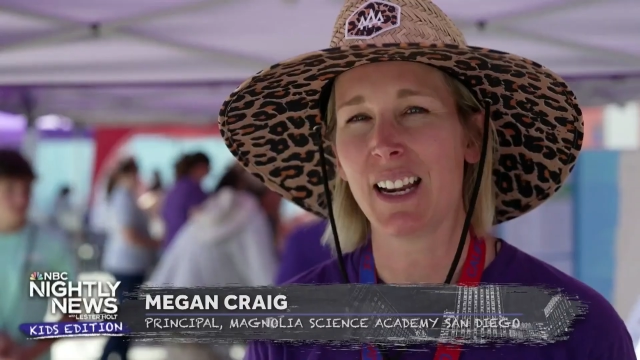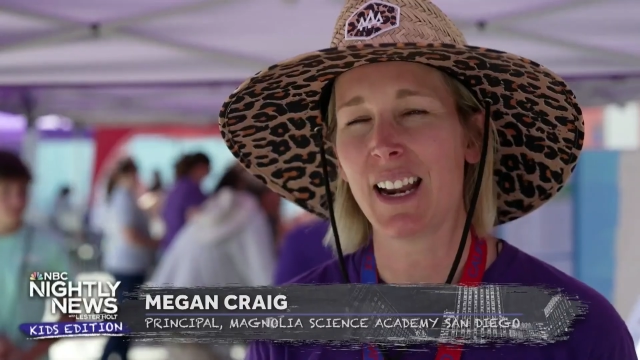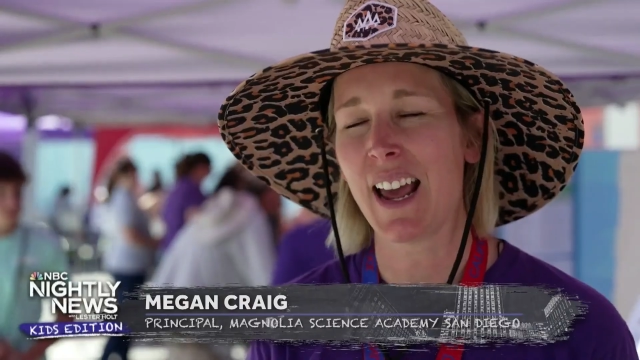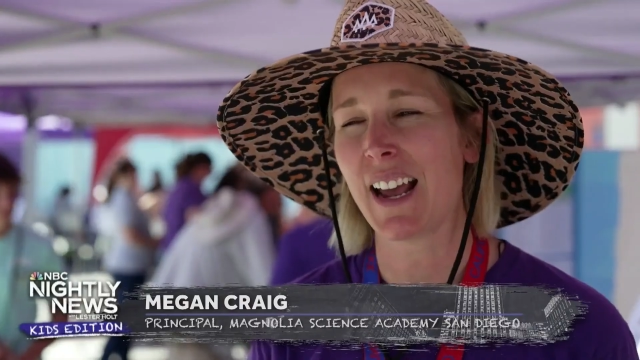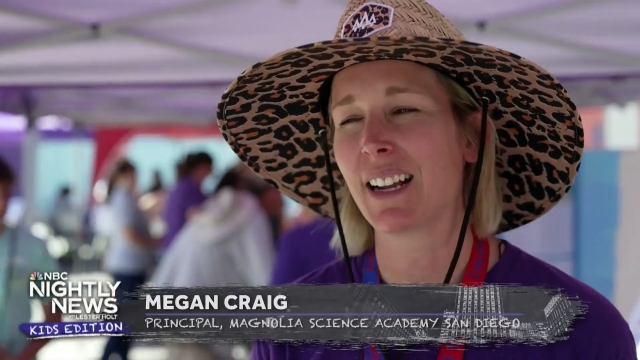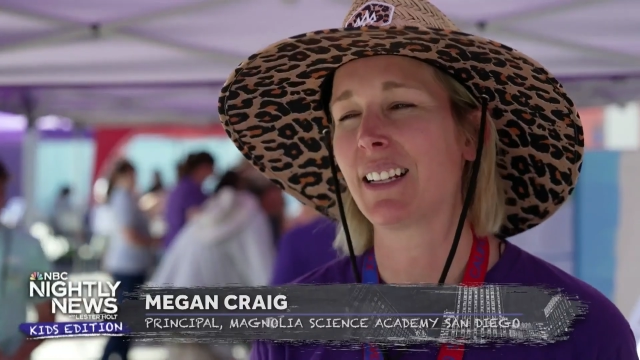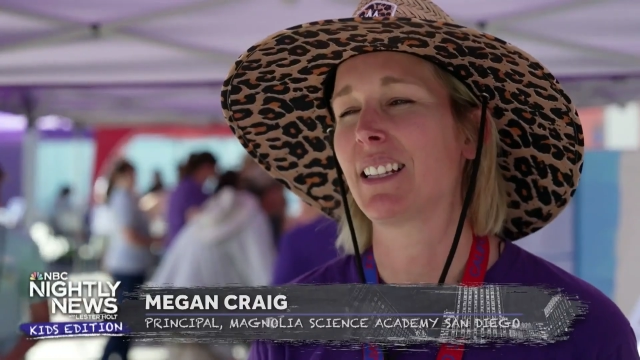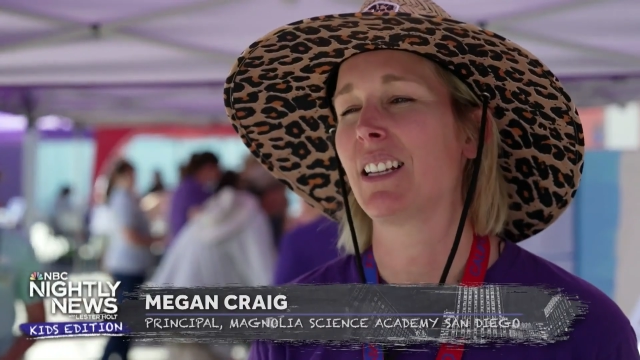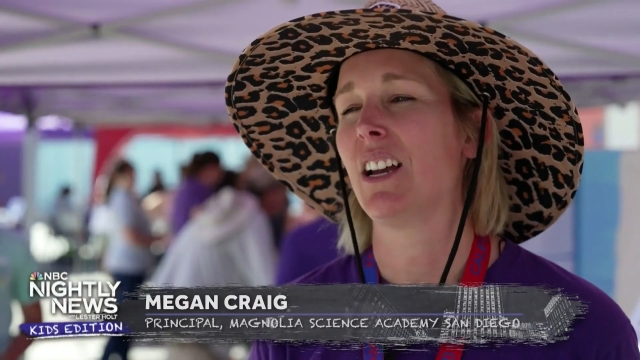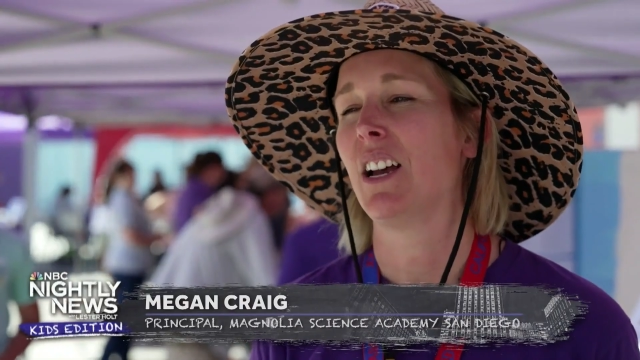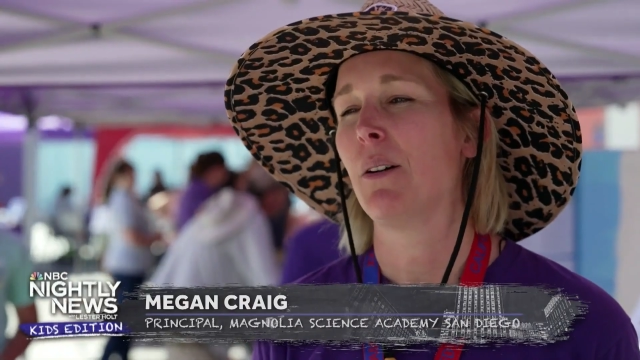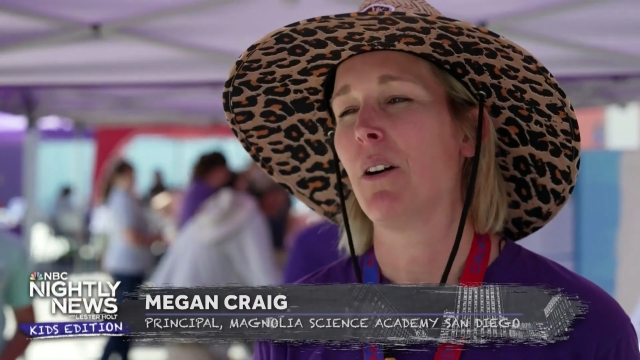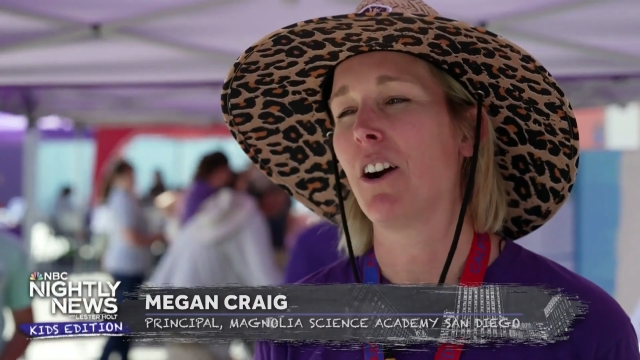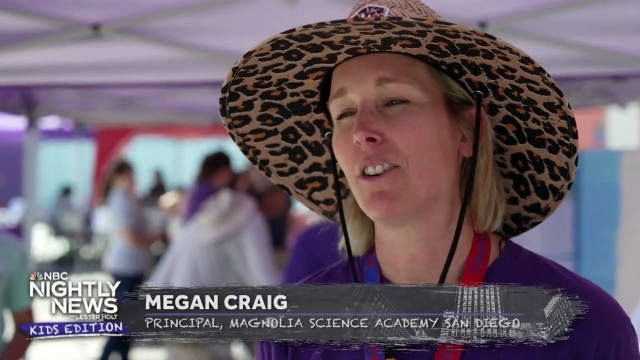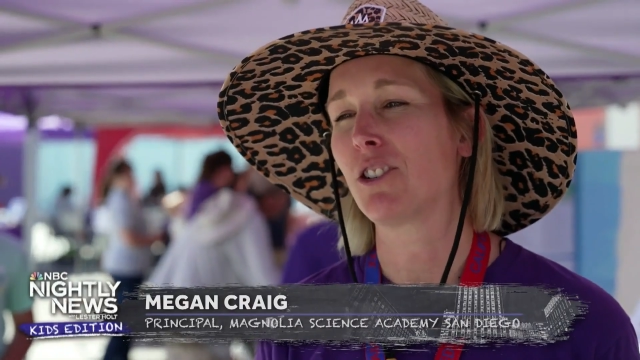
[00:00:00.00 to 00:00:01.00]
connect
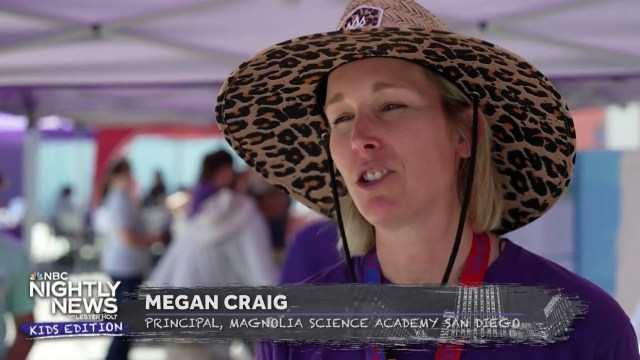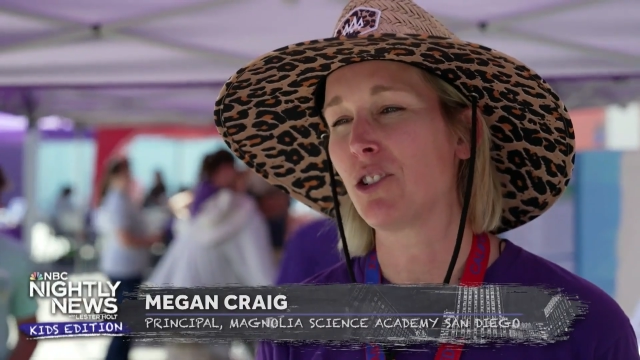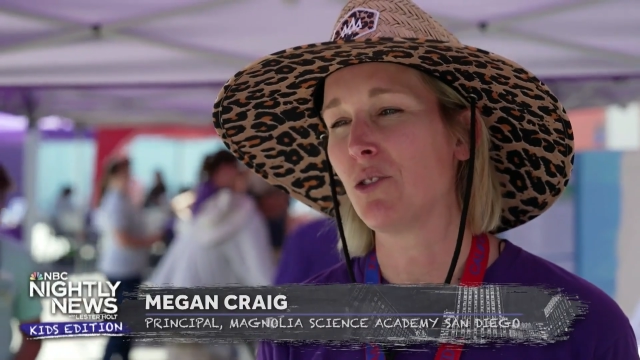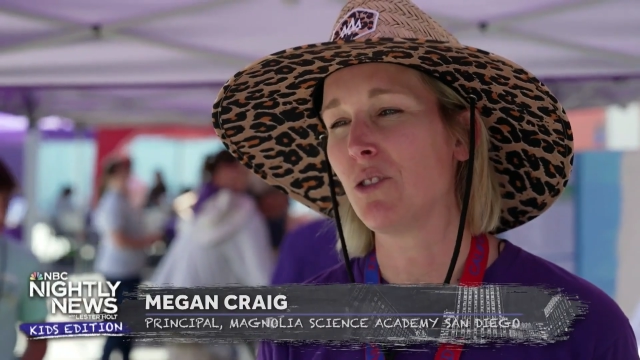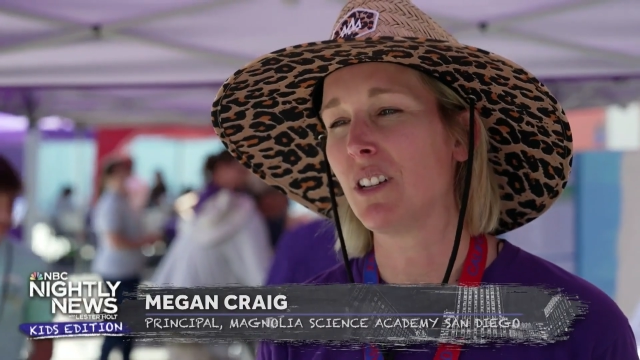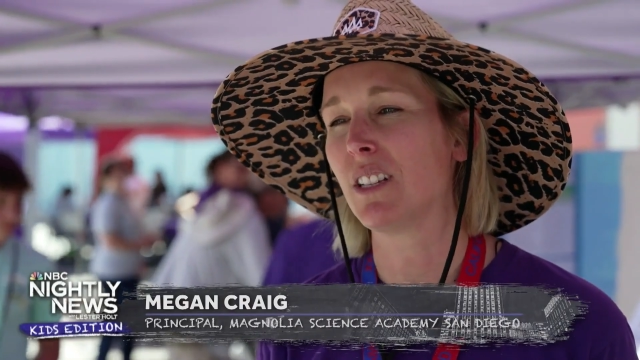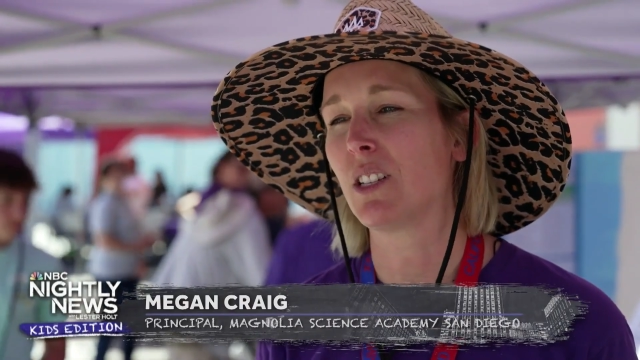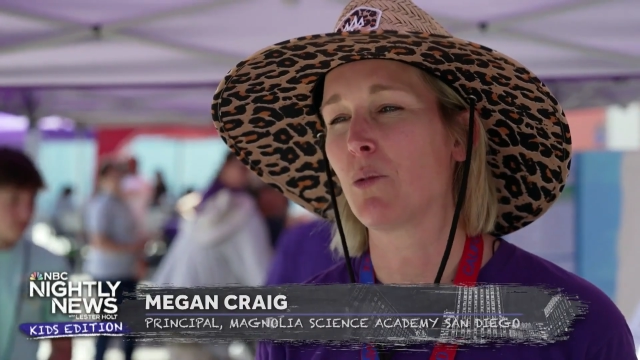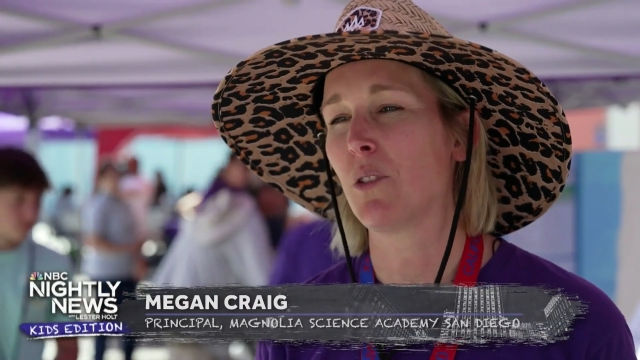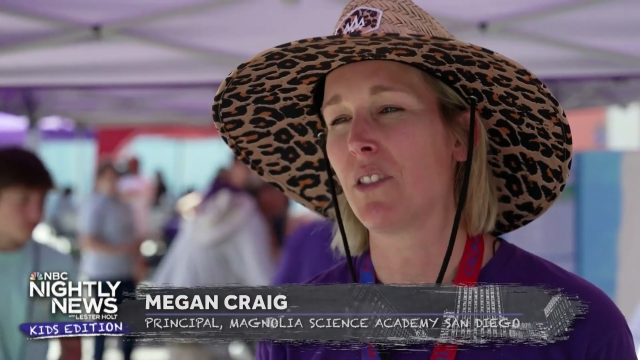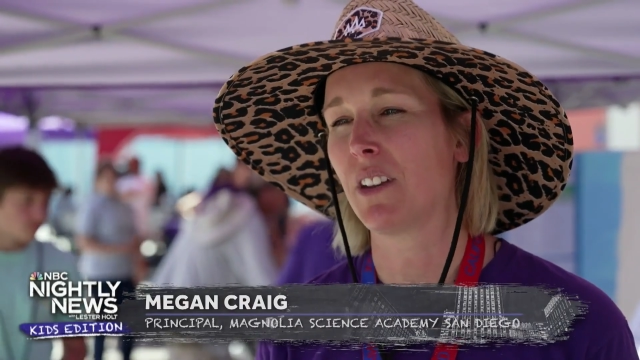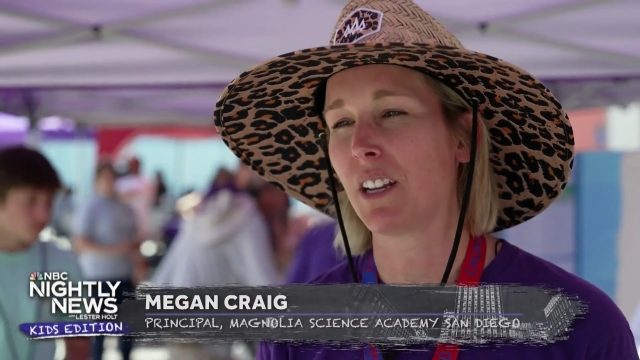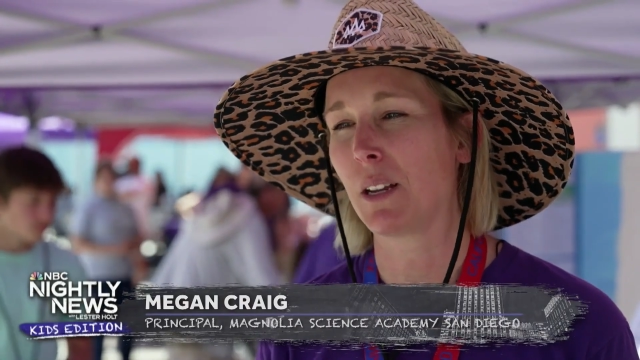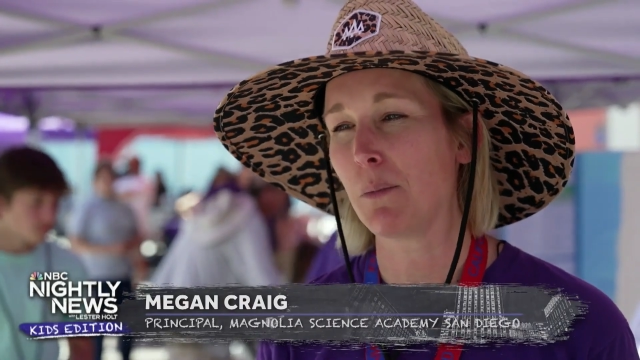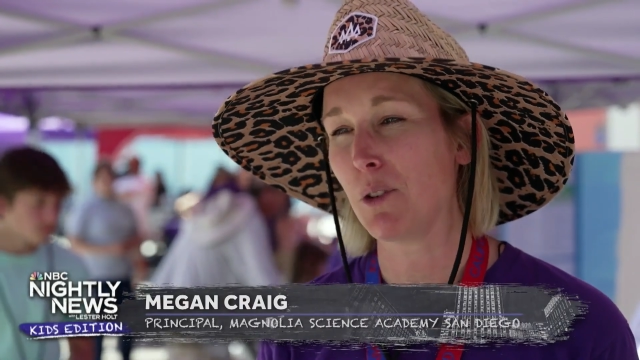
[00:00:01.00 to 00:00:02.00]
our students with
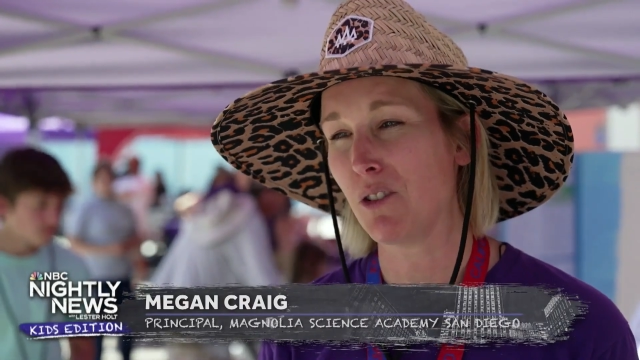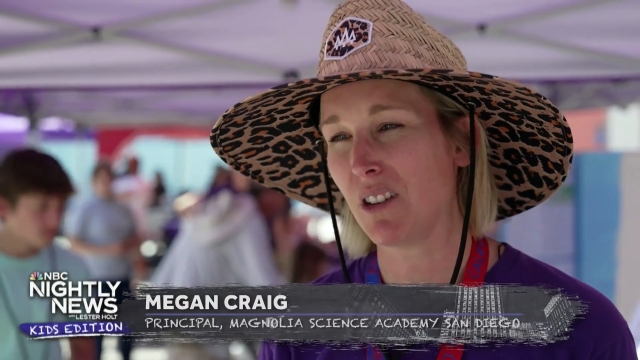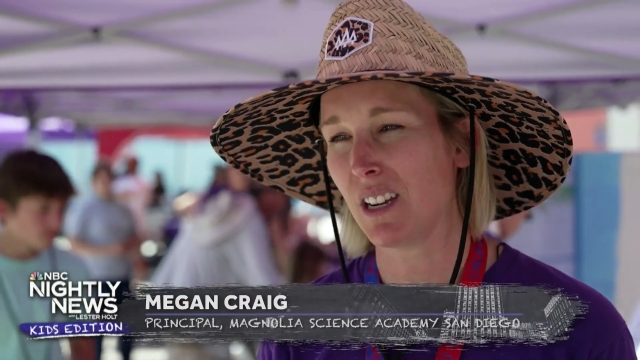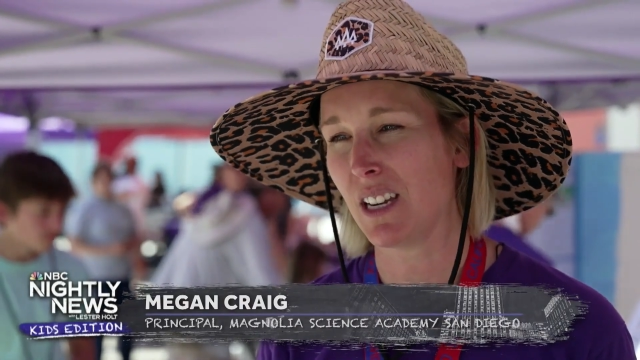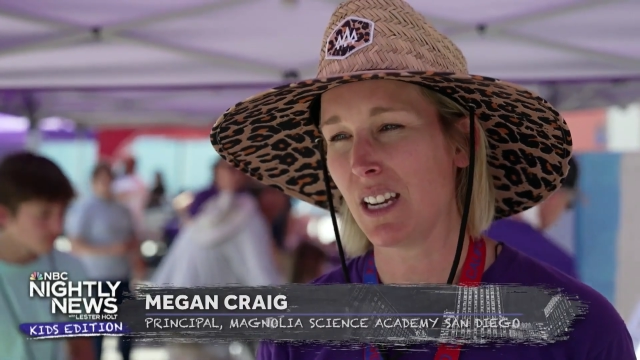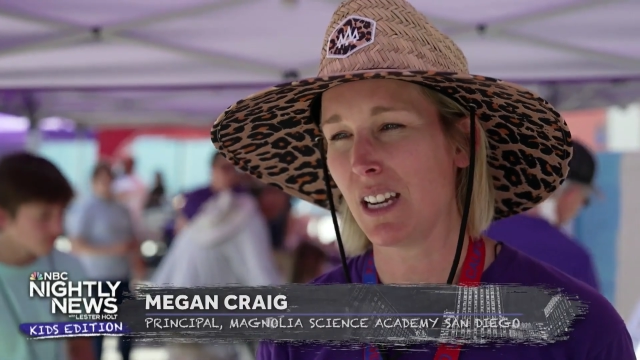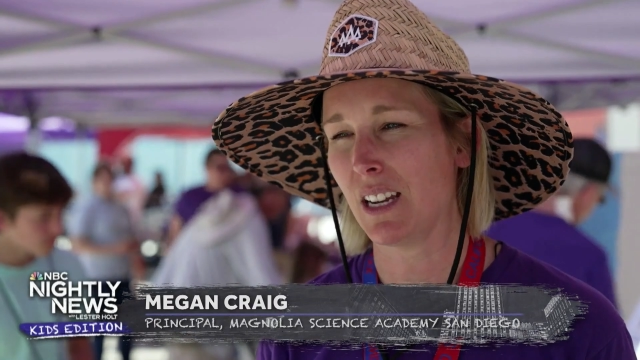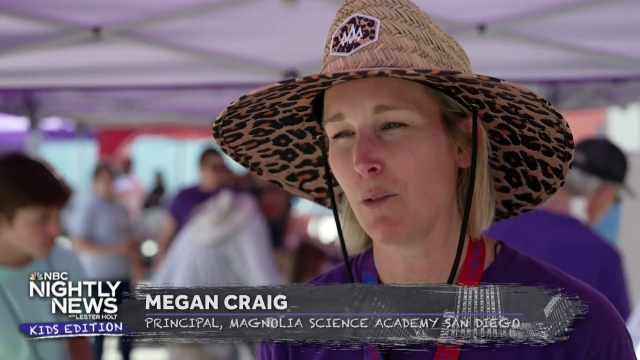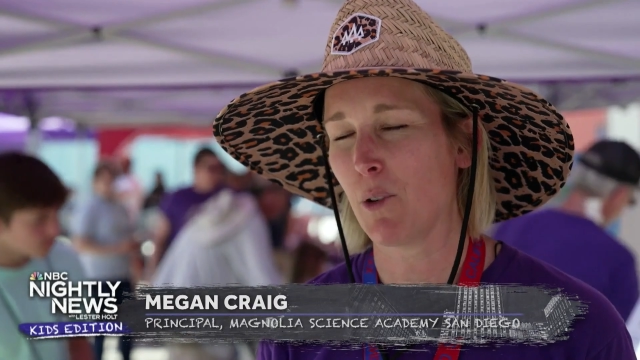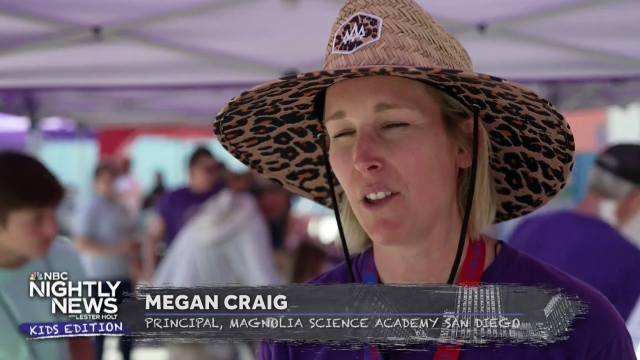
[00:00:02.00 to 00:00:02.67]
the community,